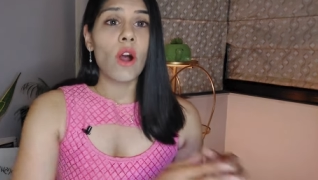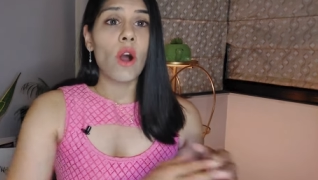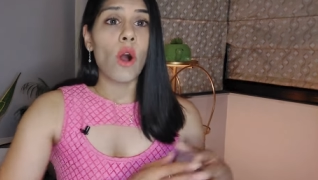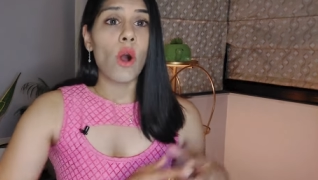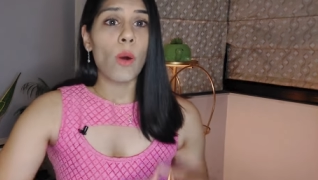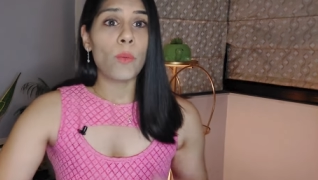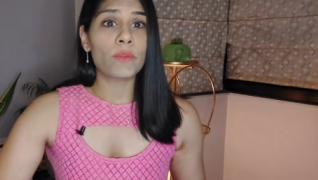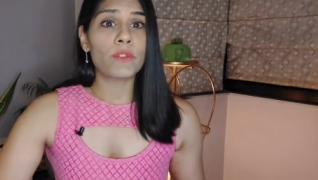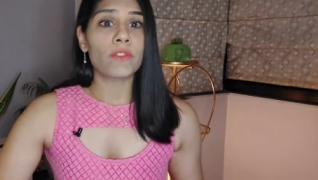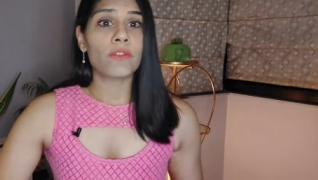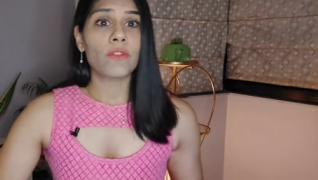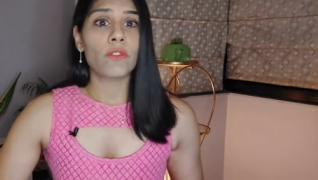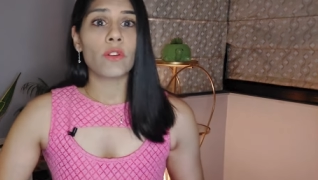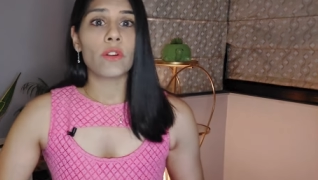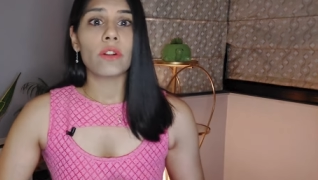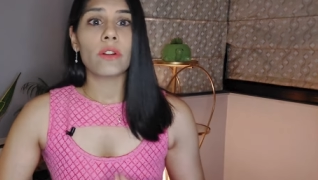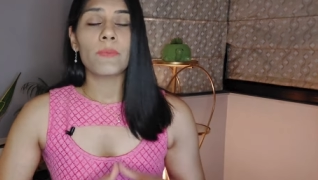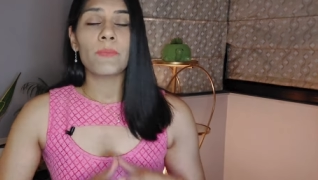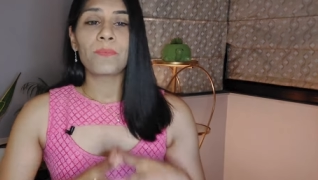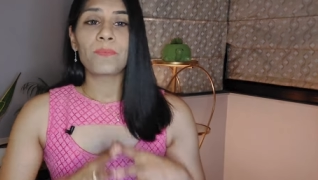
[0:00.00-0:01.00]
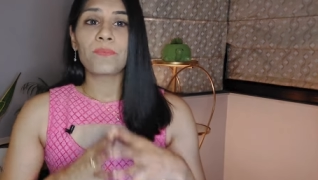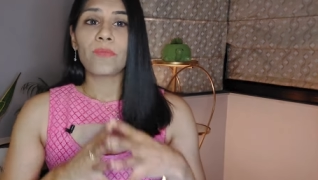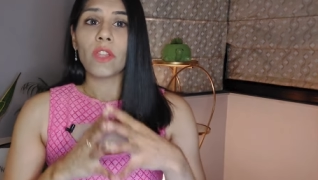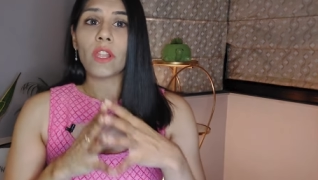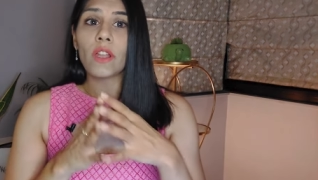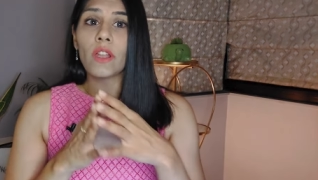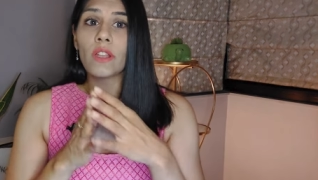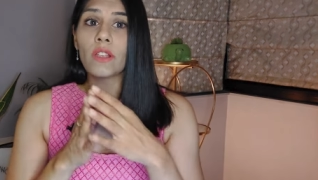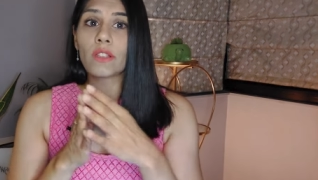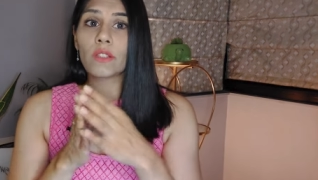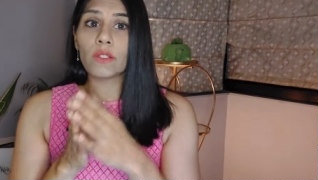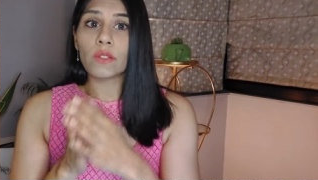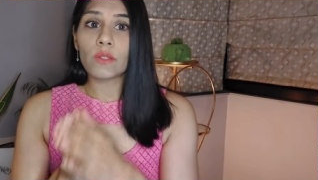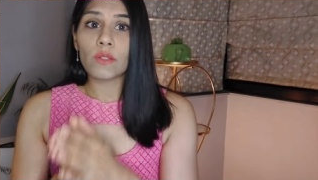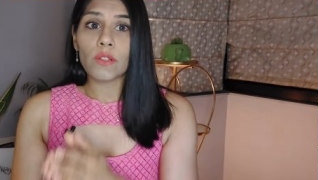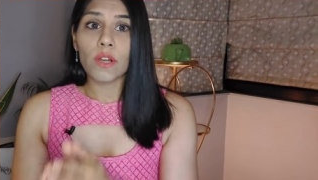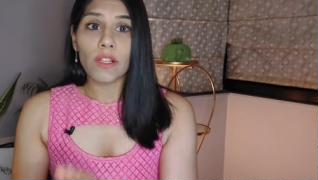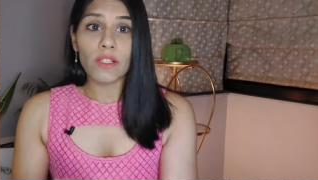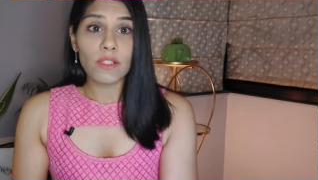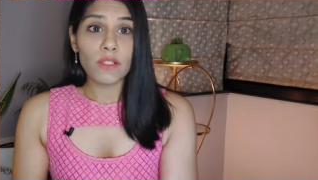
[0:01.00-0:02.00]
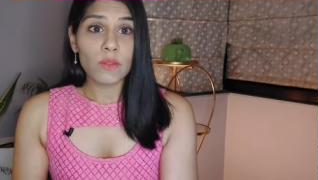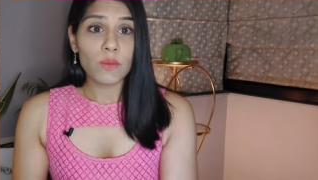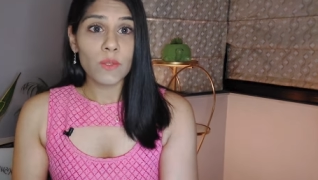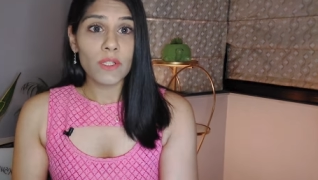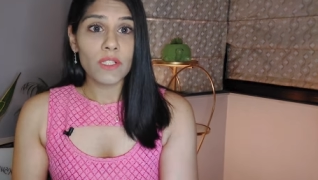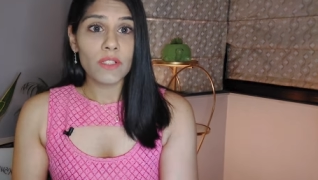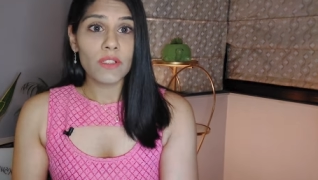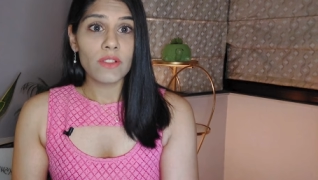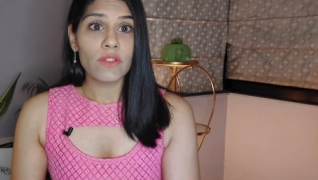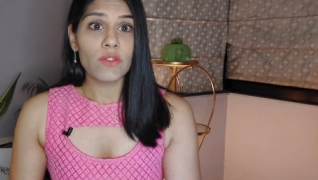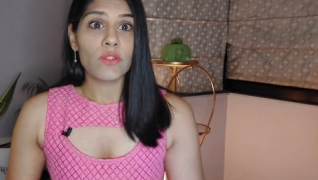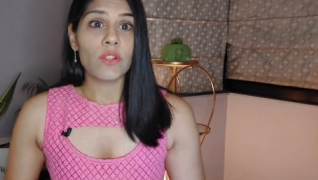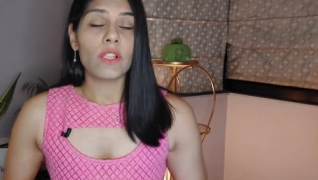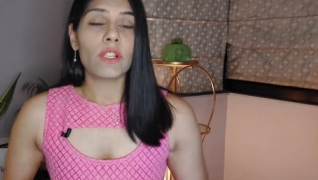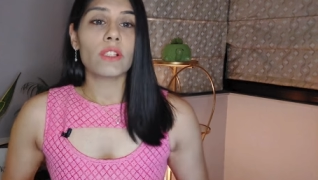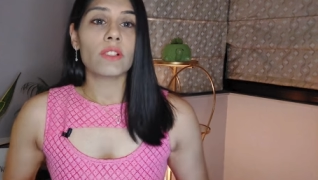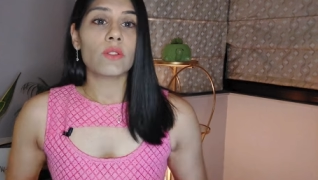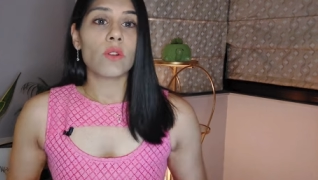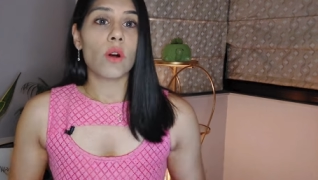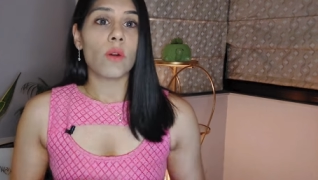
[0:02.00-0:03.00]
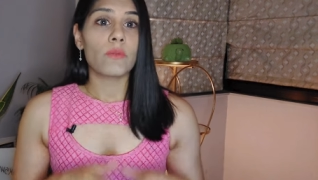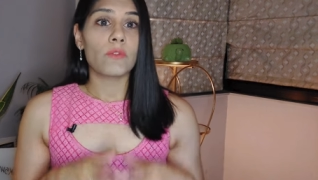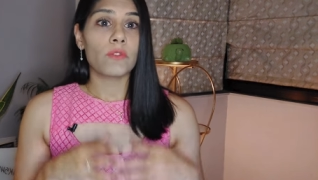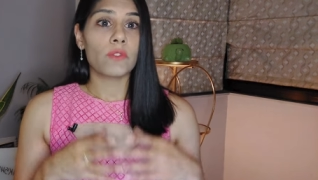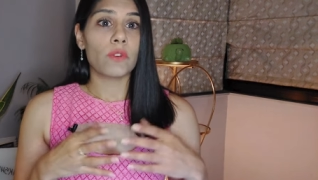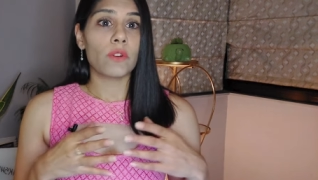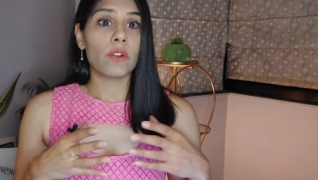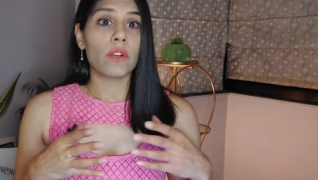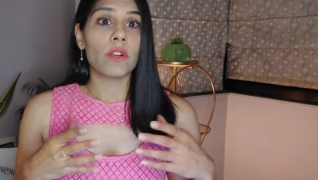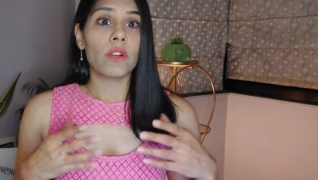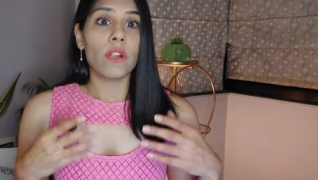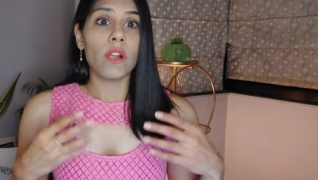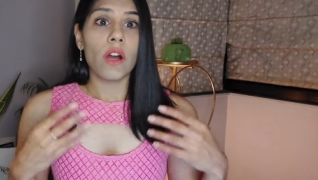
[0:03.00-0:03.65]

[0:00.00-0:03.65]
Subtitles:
Opt for unsweetened drinks, opt for